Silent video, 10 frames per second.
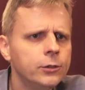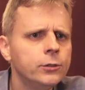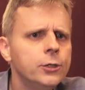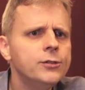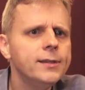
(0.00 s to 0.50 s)

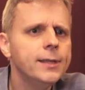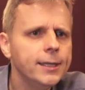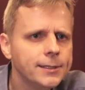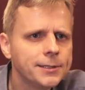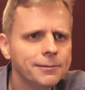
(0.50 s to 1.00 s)
using
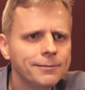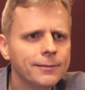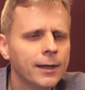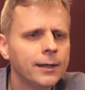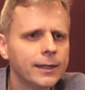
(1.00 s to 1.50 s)
these
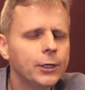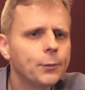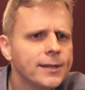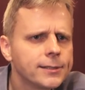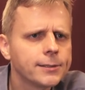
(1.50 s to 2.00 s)

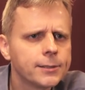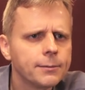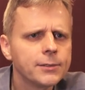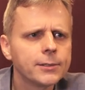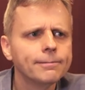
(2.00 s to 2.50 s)
leader-based
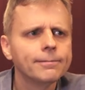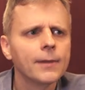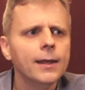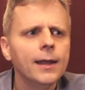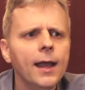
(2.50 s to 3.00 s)
systems.
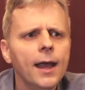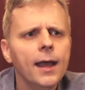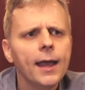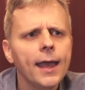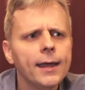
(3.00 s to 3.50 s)

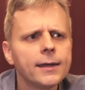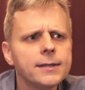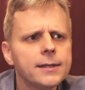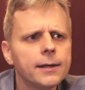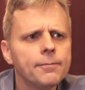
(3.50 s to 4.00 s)

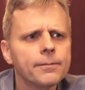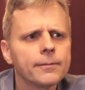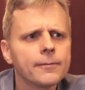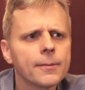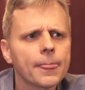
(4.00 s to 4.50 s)
And
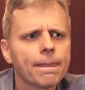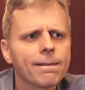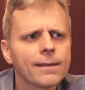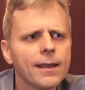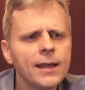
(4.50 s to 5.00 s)

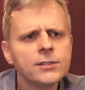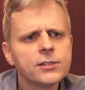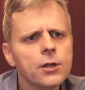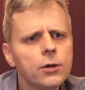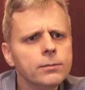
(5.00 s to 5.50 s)

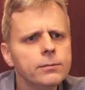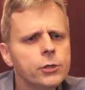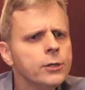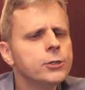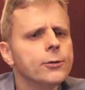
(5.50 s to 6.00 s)
so you
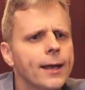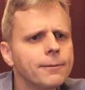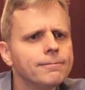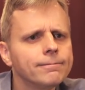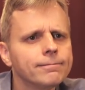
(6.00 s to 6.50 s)
can do that.
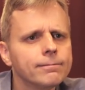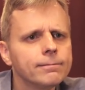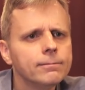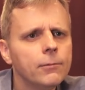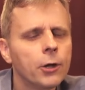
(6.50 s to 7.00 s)

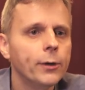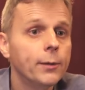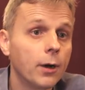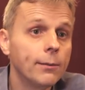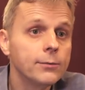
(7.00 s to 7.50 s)
Are there any
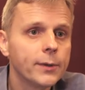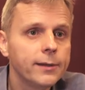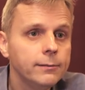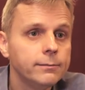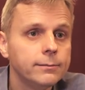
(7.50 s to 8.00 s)
problems with
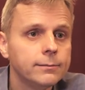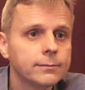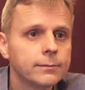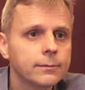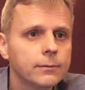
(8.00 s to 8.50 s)
it?
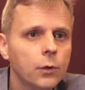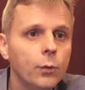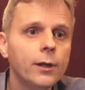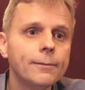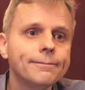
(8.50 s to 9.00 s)

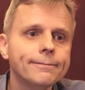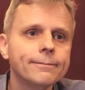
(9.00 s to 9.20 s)
Well,